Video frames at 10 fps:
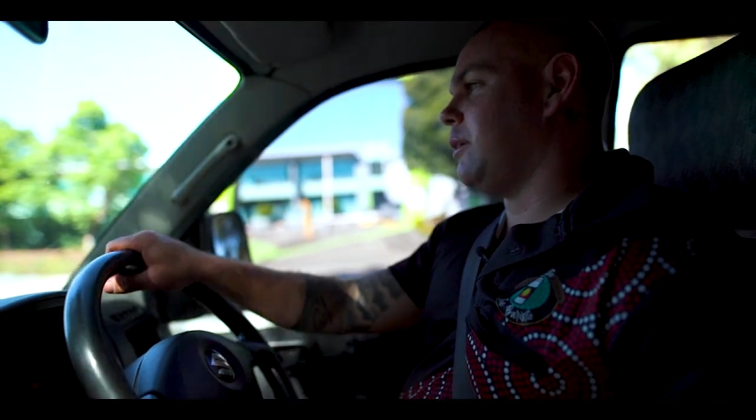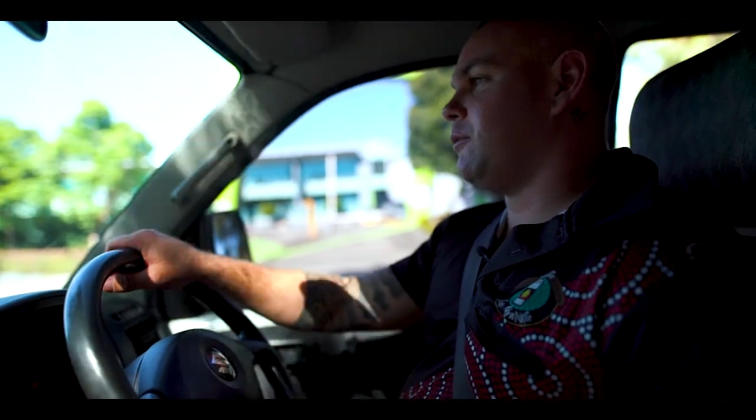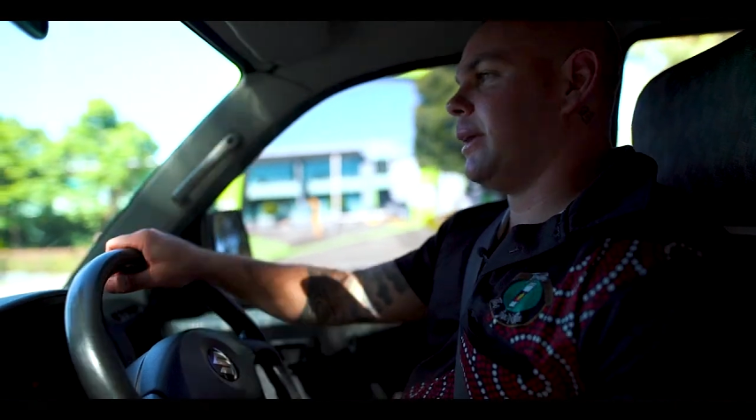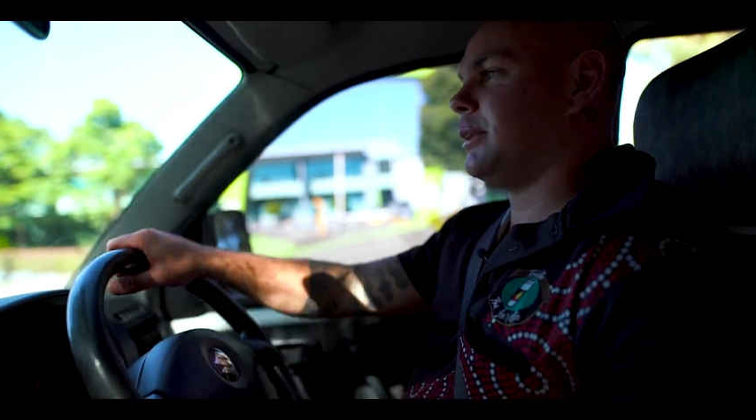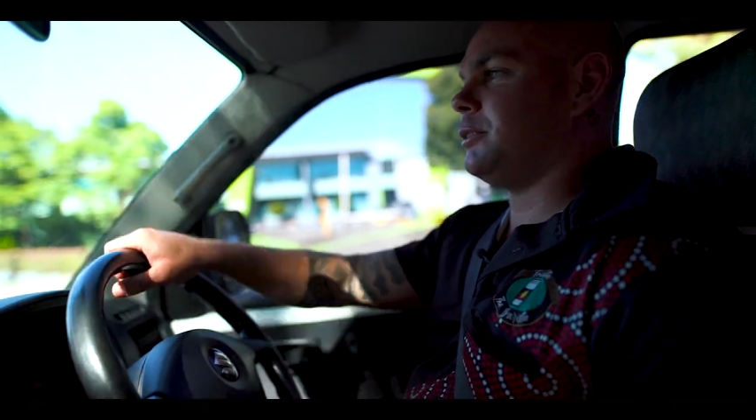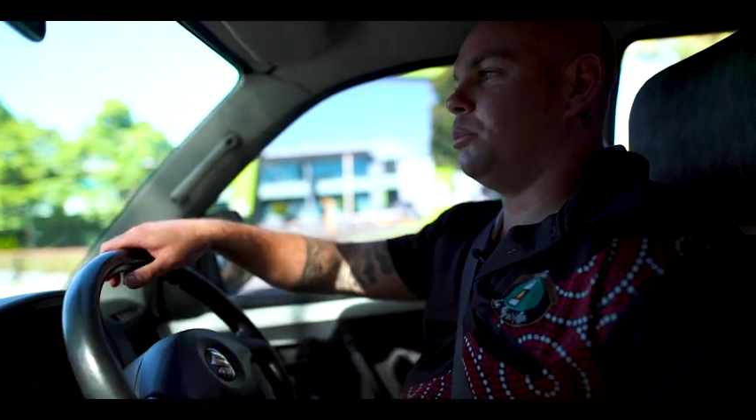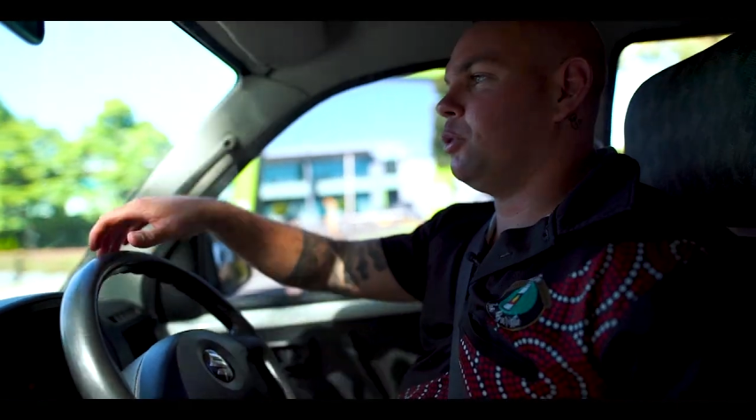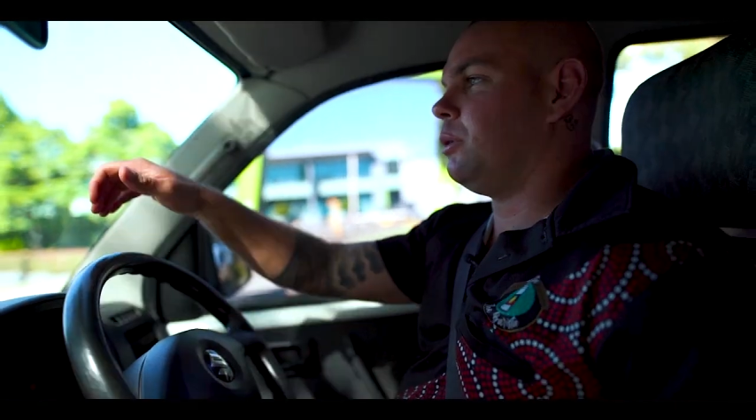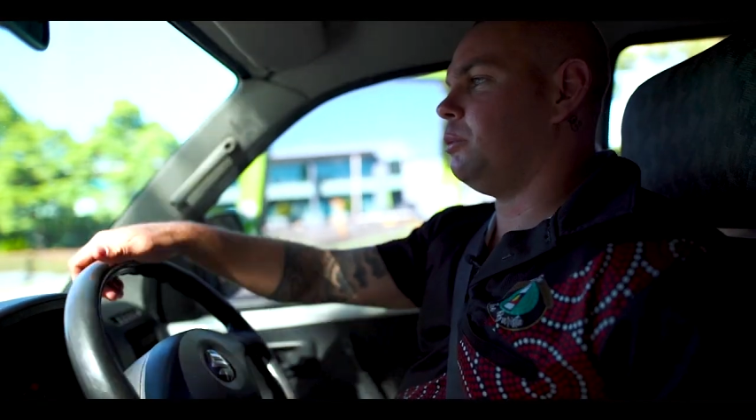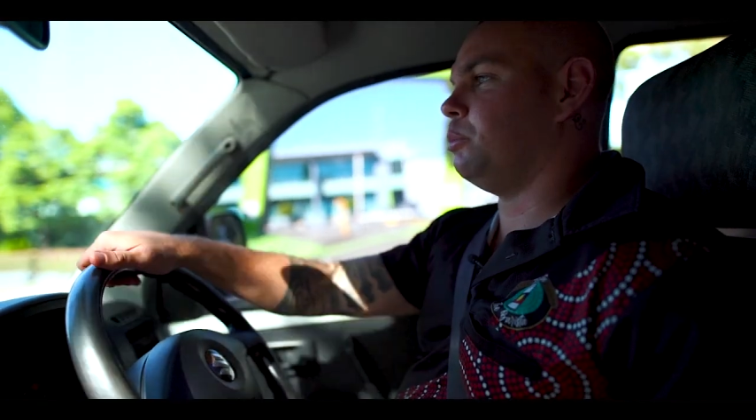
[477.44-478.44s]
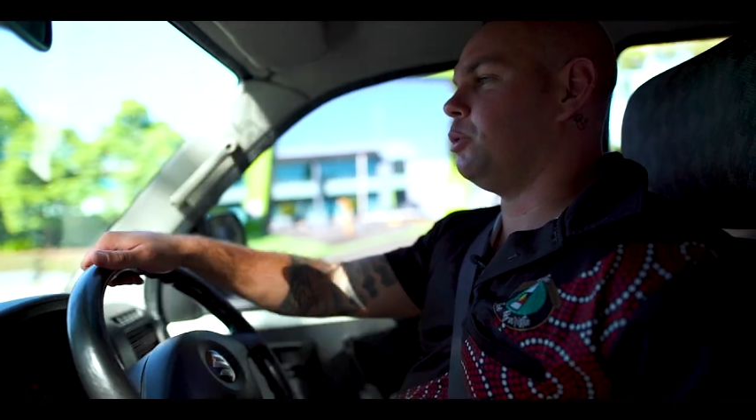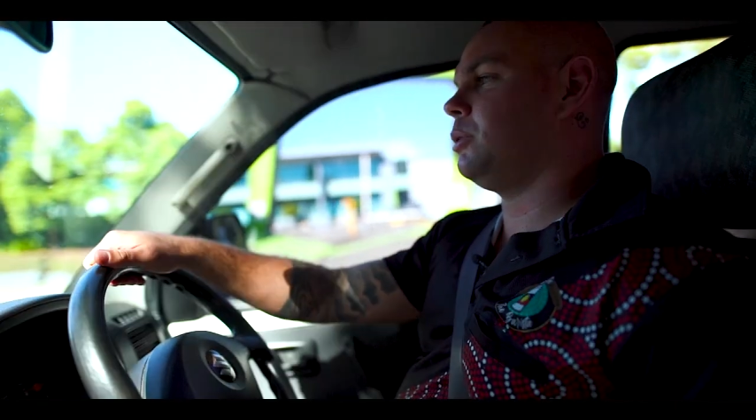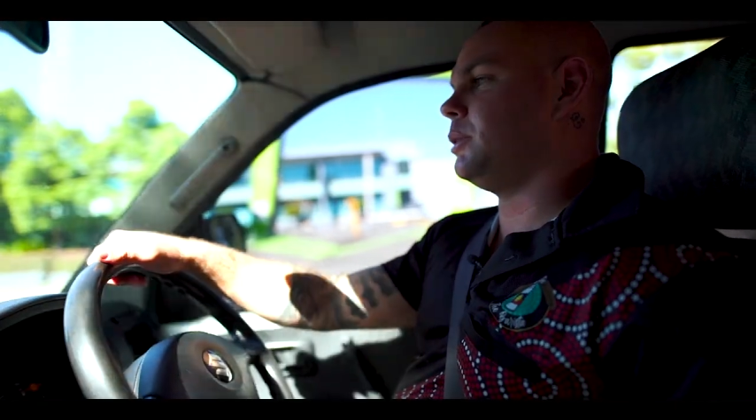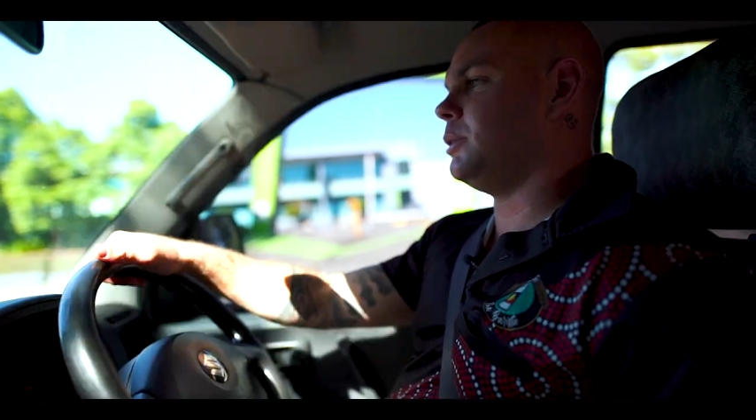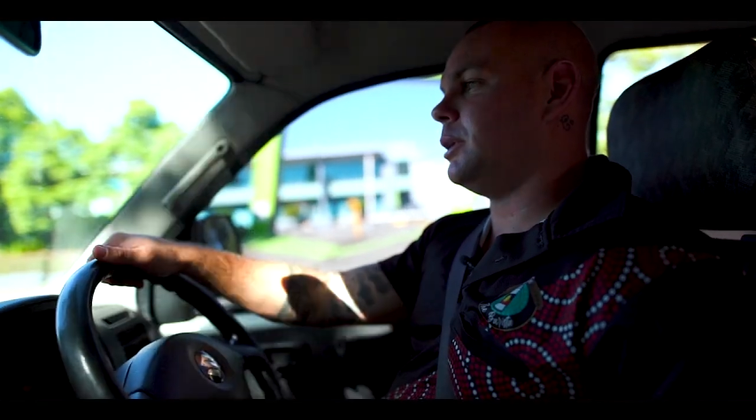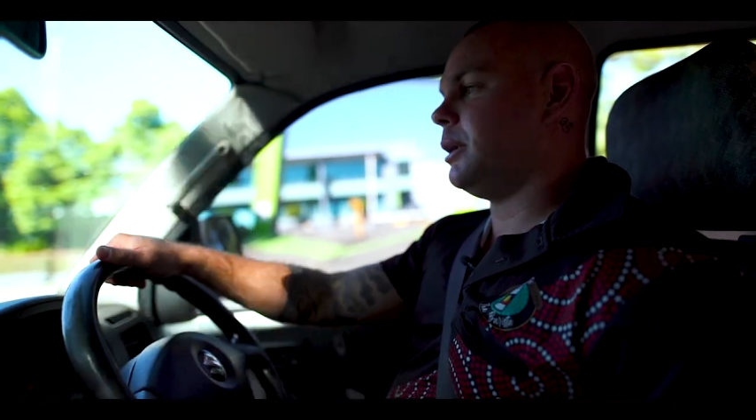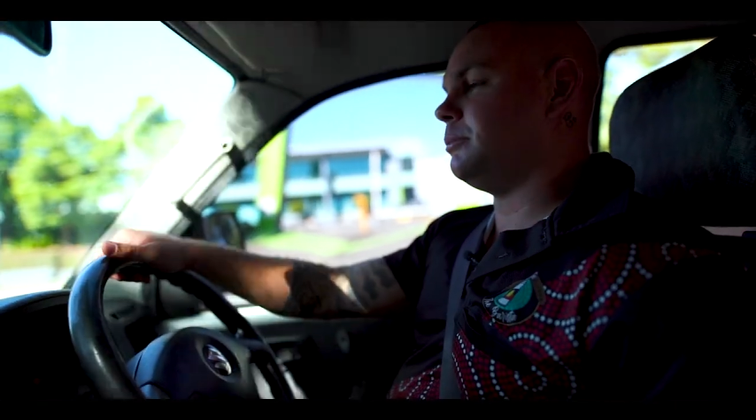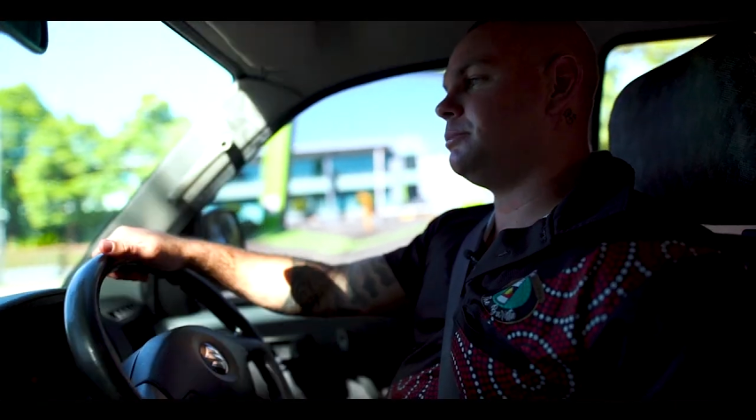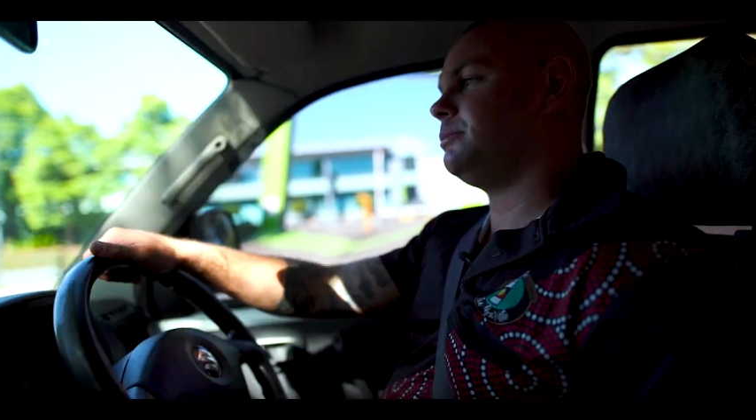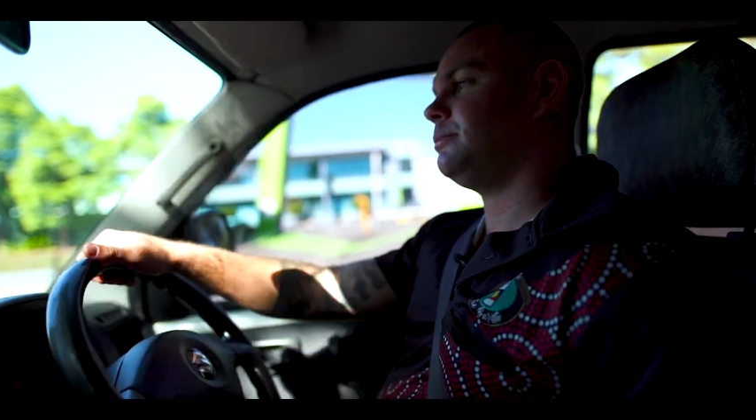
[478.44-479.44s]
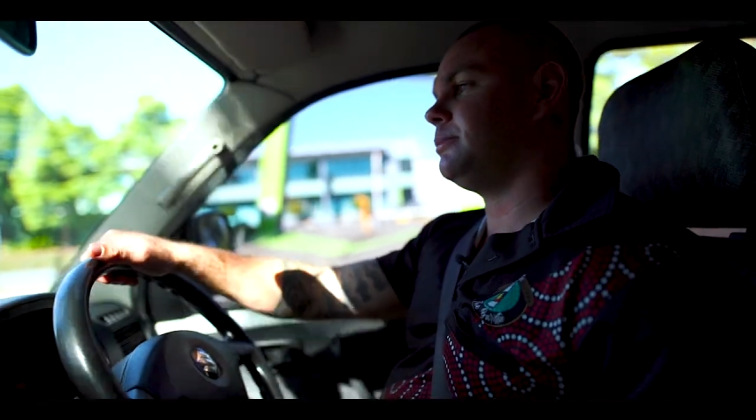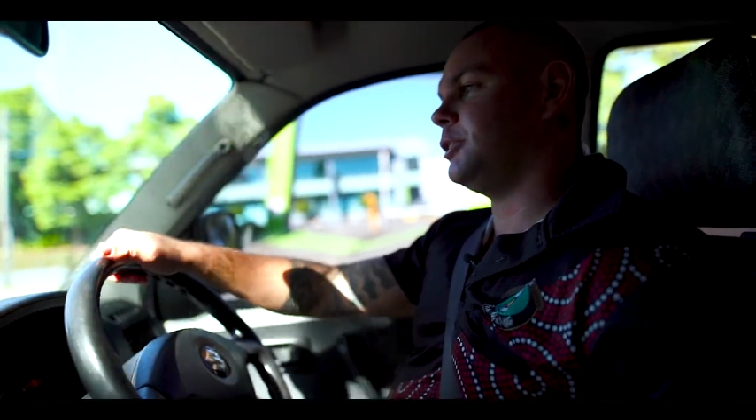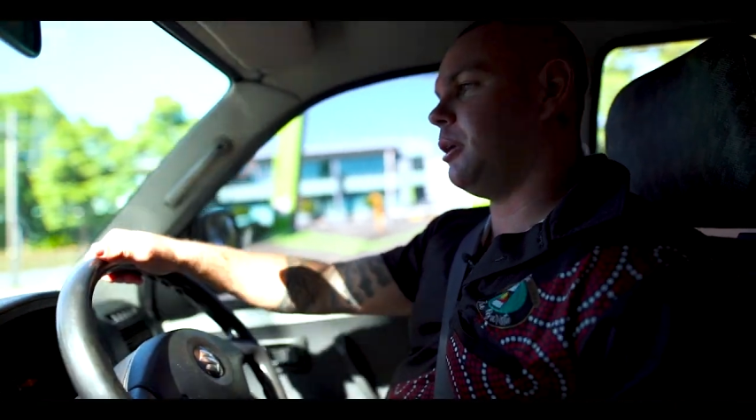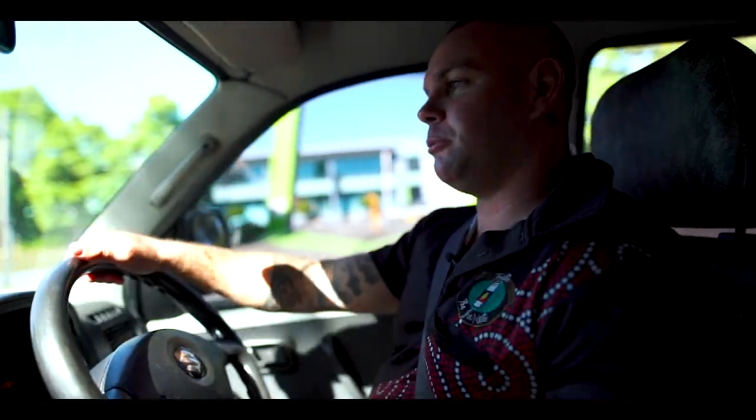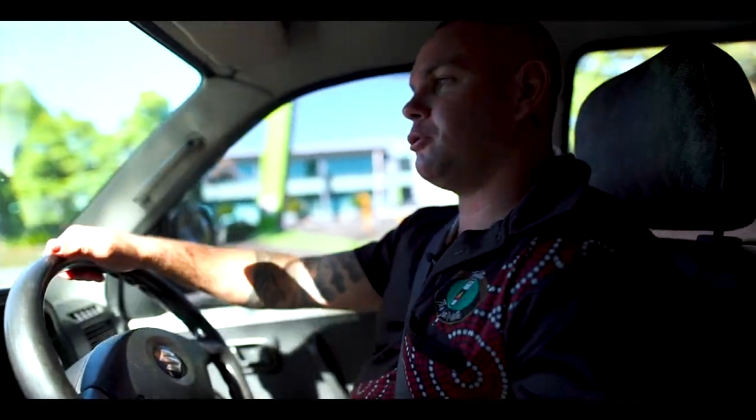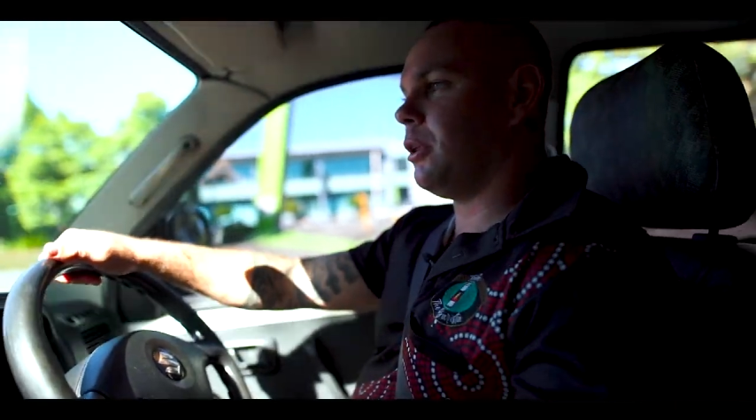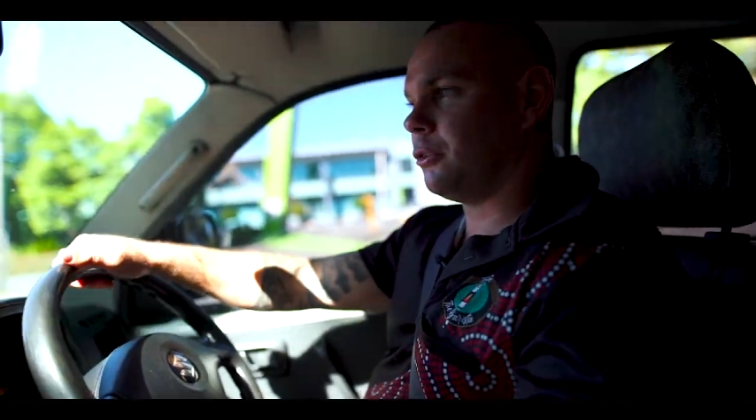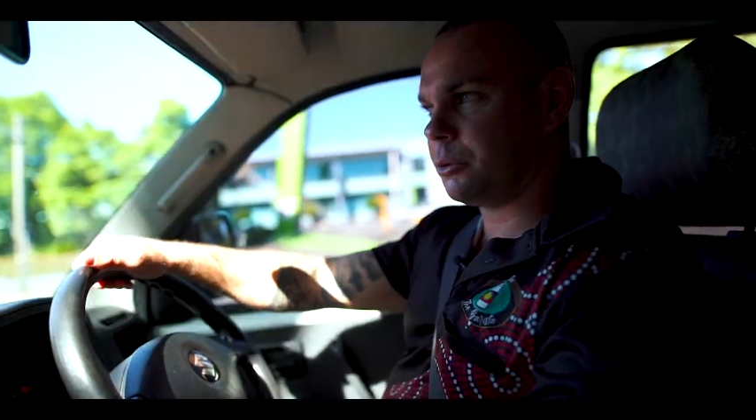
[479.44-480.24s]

everyone gets on board, and you know, I'm sure they'll